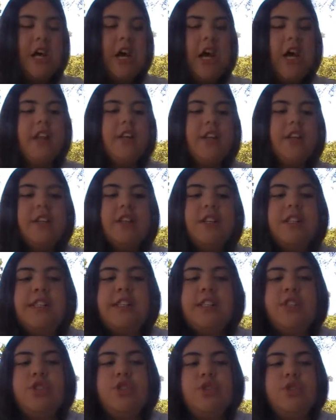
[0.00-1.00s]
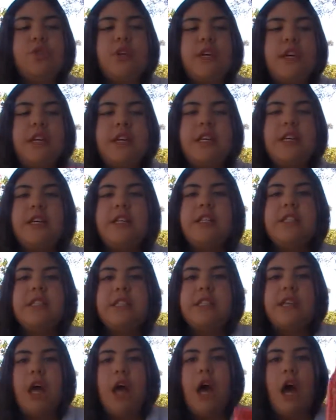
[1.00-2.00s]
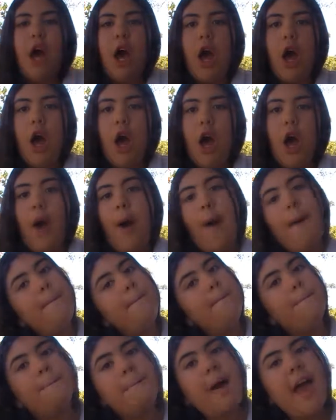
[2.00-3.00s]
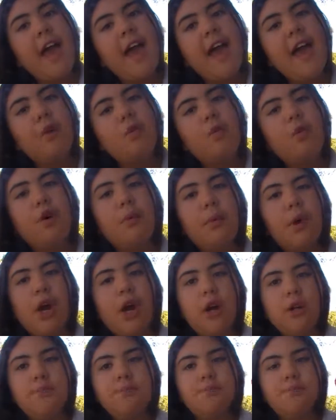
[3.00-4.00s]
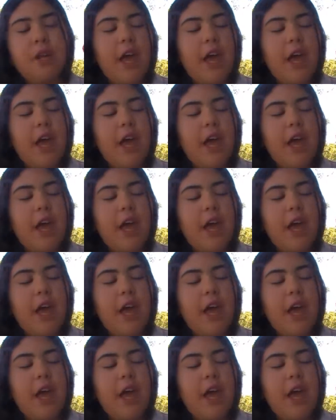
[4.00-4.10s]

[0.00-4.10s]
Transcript: Another essential is my hand warmer.